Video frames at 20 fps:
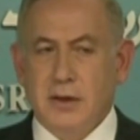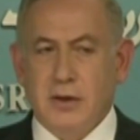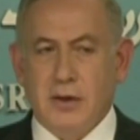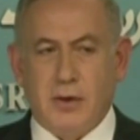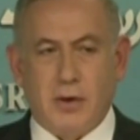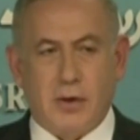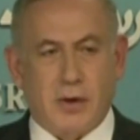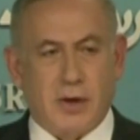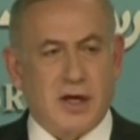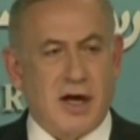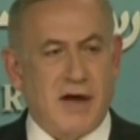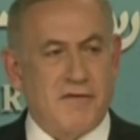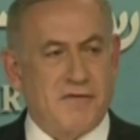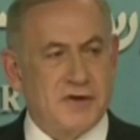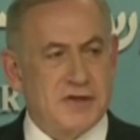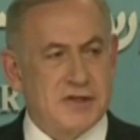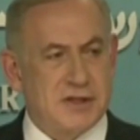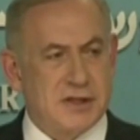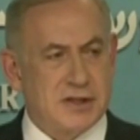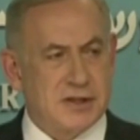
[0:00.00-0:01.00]
or
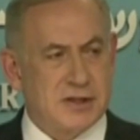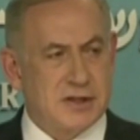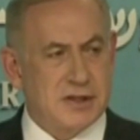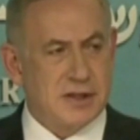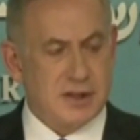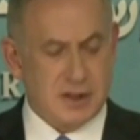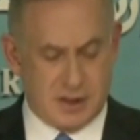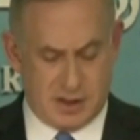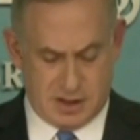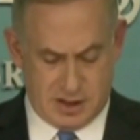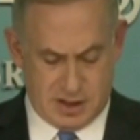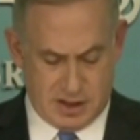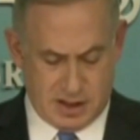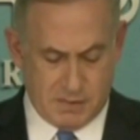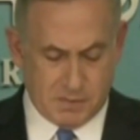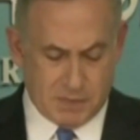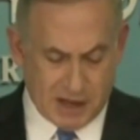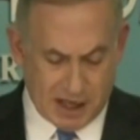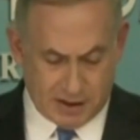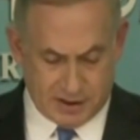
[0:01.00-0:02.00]
conferences in
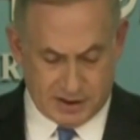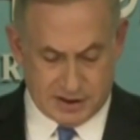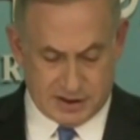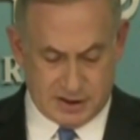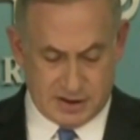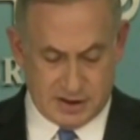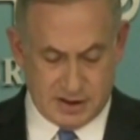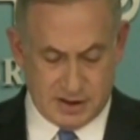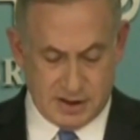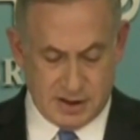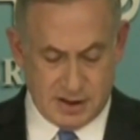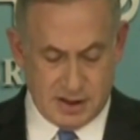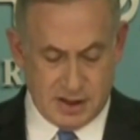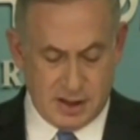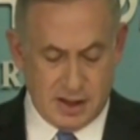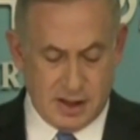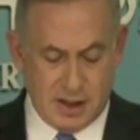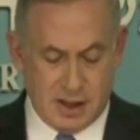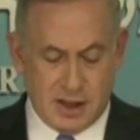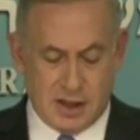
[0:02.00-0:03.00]
Paris.
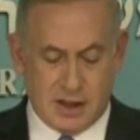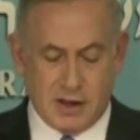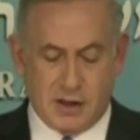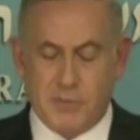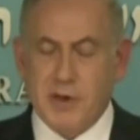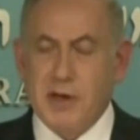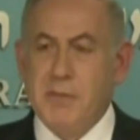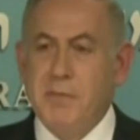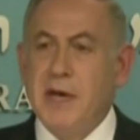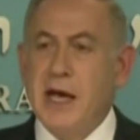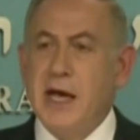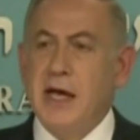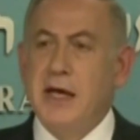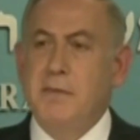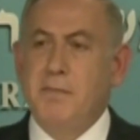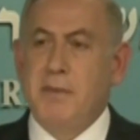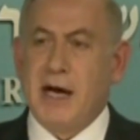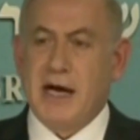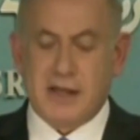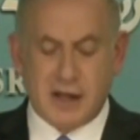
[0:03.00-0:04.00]
They'll be made
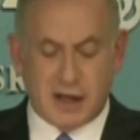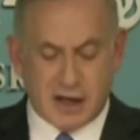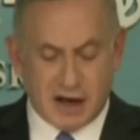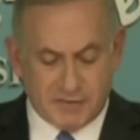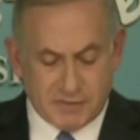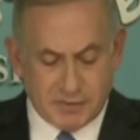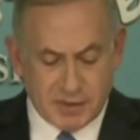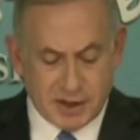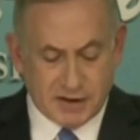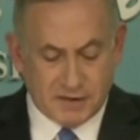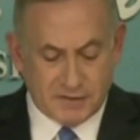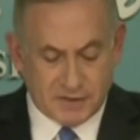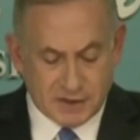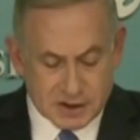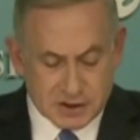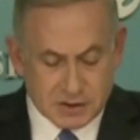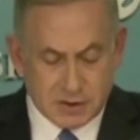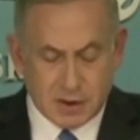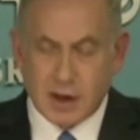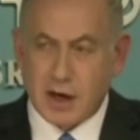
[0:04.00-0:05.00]
by the government of
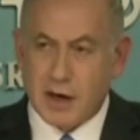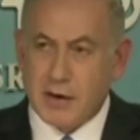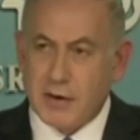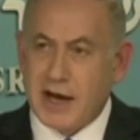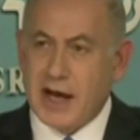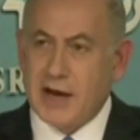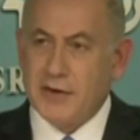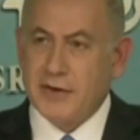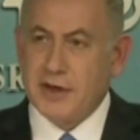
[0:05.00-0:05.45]
Israel around the